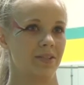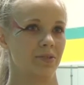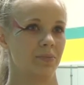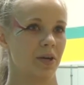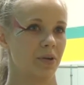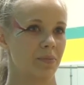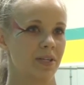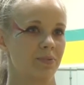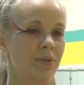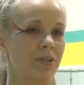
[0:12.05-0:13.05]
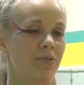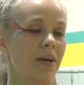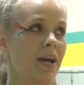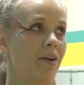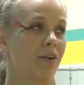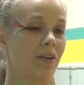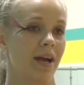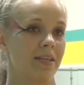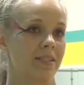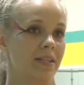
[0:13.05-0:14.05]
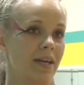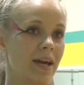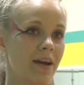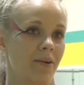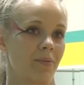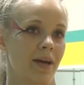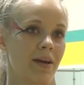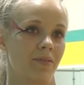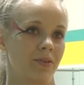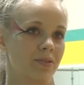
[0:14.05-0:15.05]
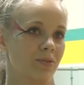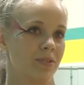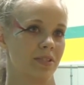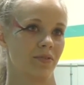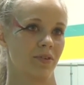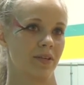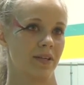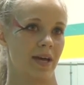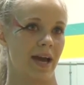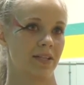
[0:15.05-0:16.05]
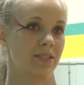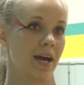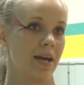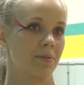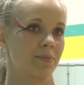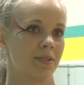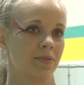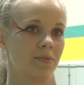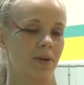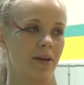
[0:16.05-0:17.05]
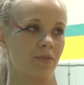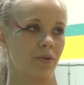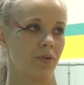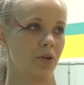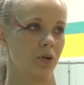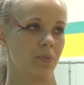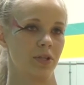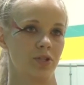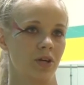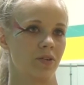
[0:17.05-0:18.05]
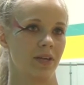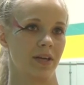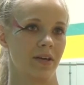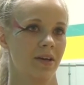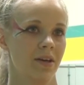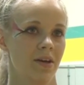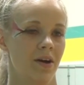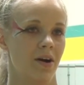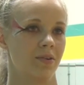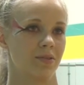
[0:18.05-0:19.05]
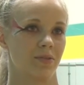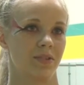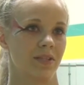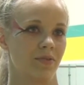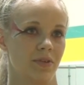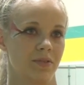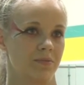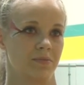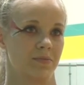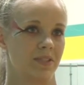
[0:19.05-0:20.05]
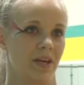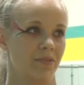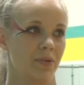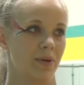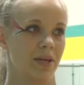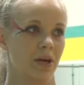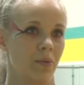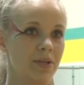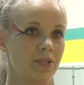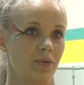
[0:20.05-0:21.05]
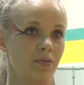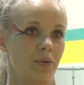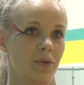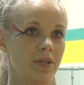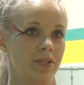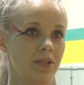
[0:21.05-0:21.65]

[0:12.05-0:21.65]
do pyramids, we do aerial acts in the air, we have all sorts of different act types. We have hula hooping, juggling, all sorts of different stuff that we can go into if we want